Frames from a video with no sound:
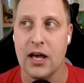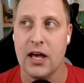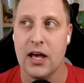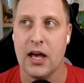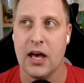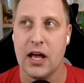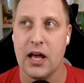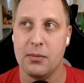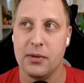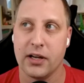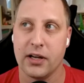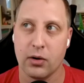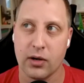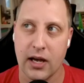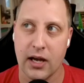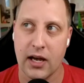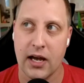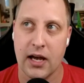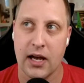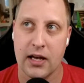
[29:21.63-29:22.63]
And I'm like,
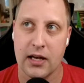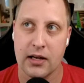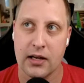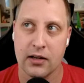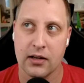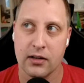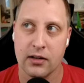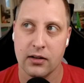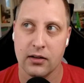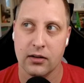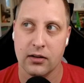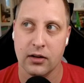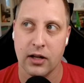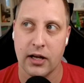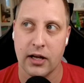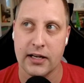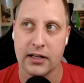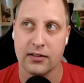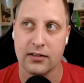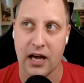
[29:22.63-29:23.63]
okay,
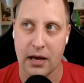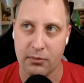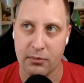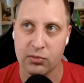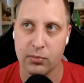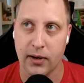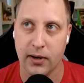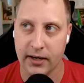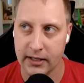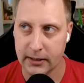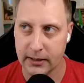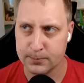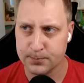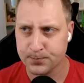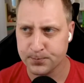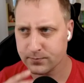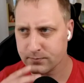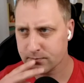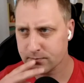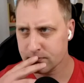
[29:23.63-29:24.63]
like time is money.
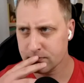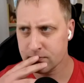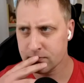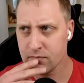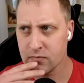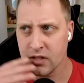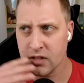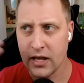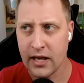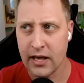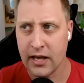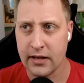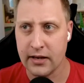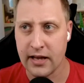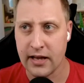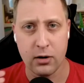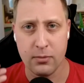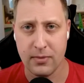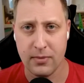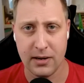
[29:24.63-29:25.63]
And I
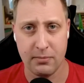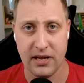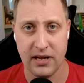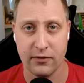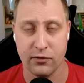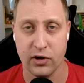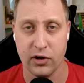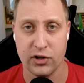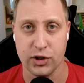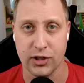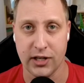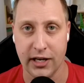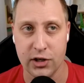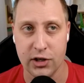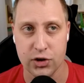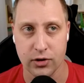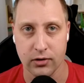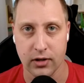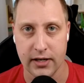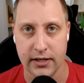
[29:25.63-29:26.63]
don't mind paying for
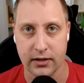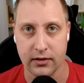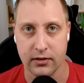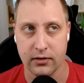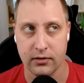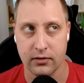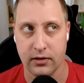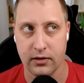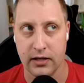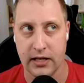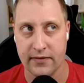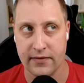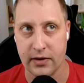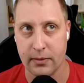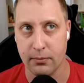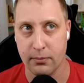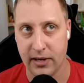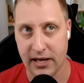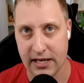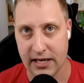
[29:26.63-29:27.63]
education. Like if I'm
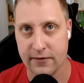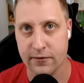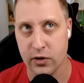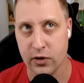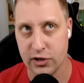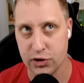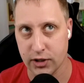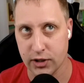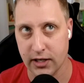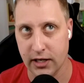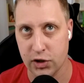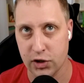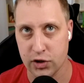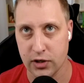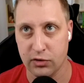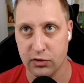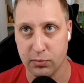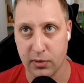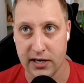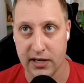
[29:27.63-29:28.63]
paying for education,
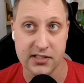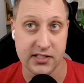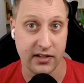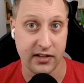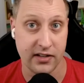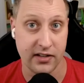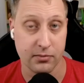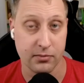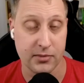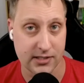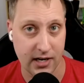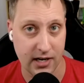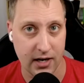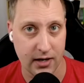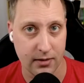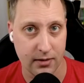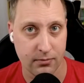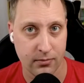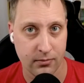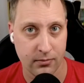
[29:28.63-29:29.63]
it's probably saving me
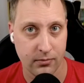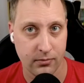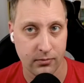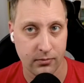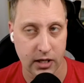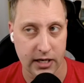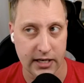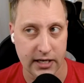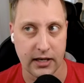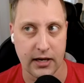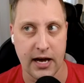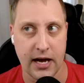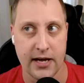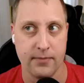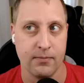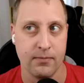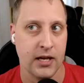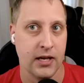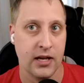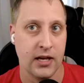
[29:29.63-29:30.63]
time. Like I
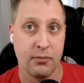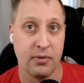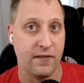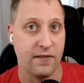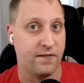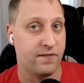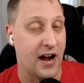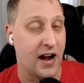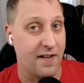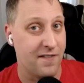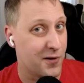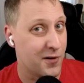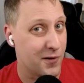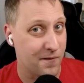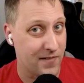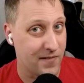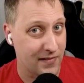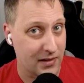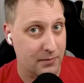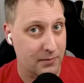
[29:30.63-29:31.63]
pay
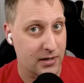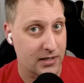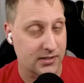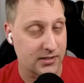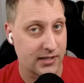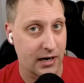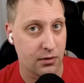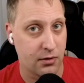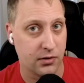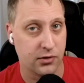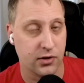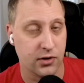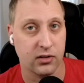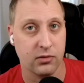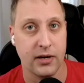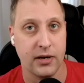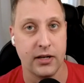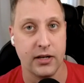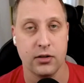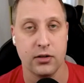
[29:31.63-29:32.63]
550 bucks an hour to talk to
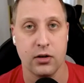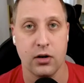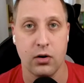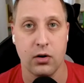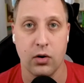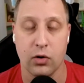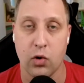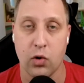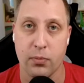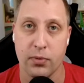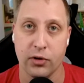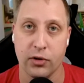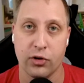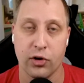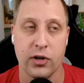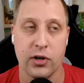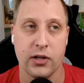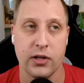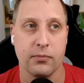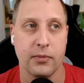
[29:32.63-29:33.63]
my, you know, corporate
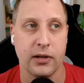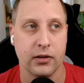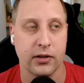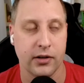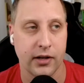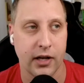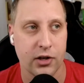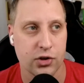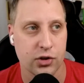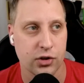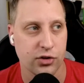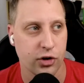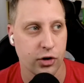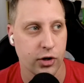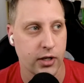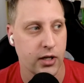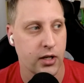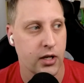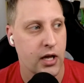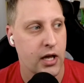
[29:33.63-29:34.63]
attorney, my litigation
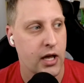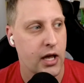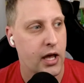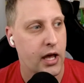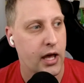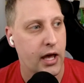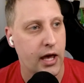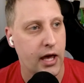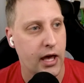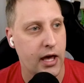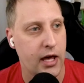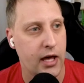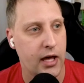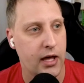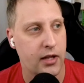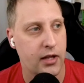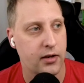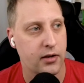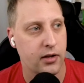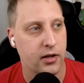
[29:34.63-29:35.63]
attorney.
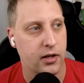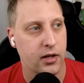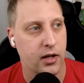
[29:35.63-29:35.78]
And,